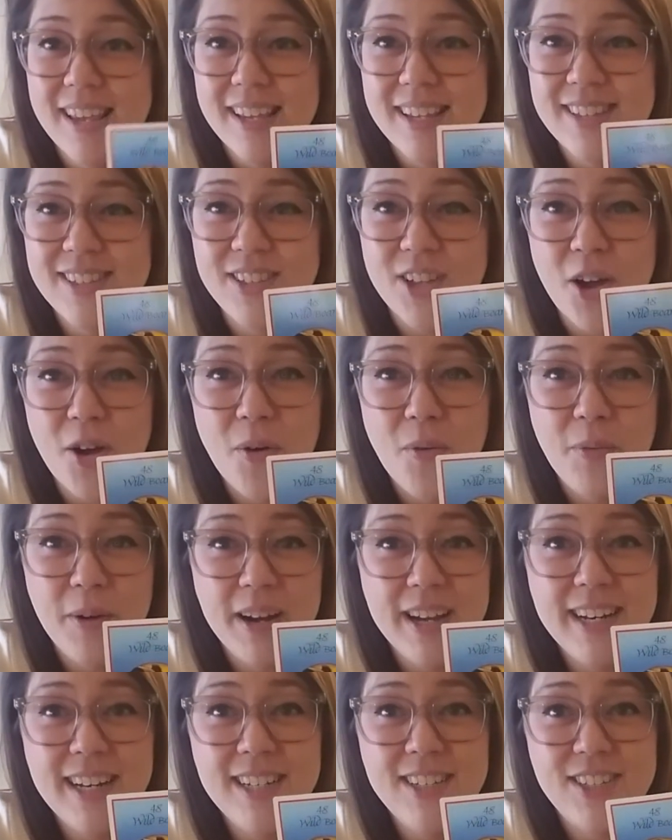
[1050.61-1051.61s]
So we're
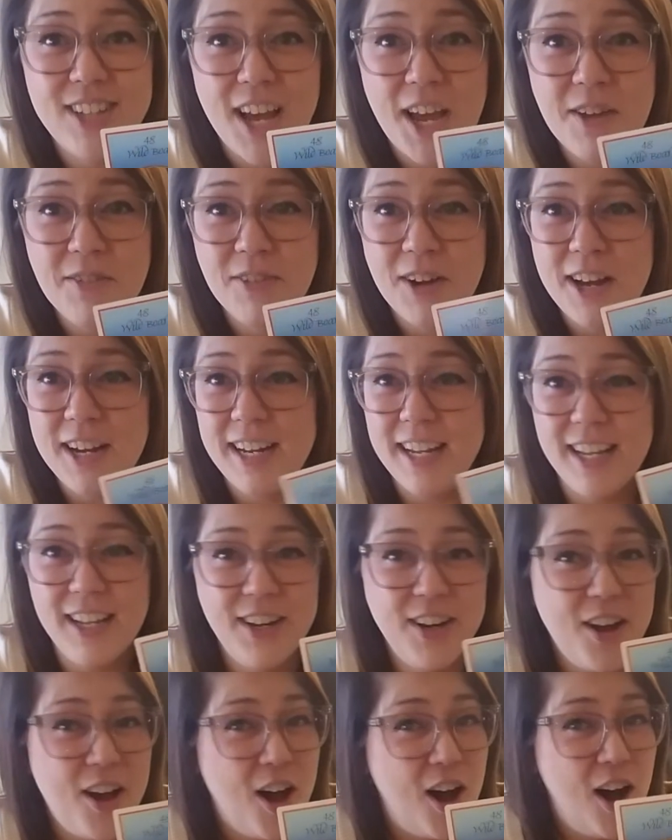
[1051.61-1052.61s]
gonna dive right
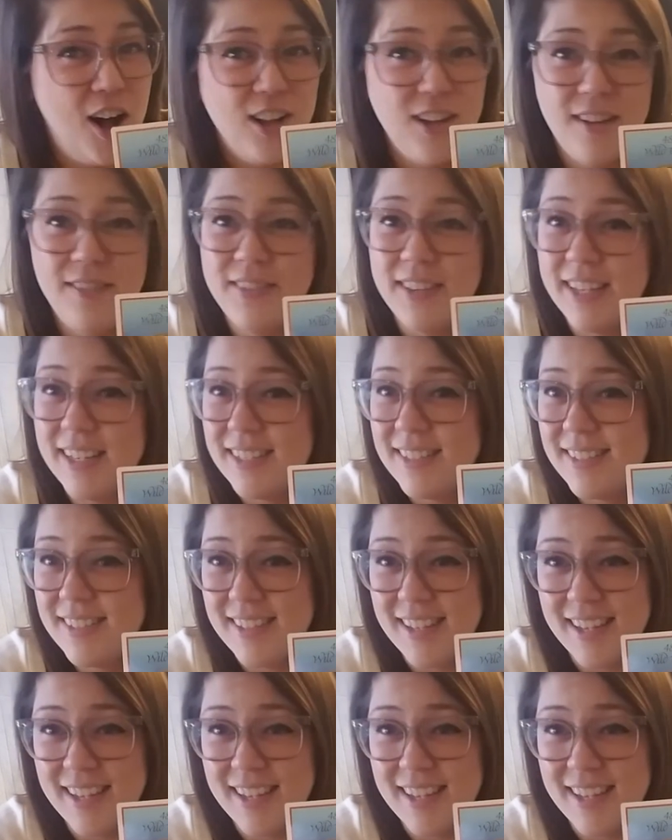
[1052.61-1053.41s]
in. All of this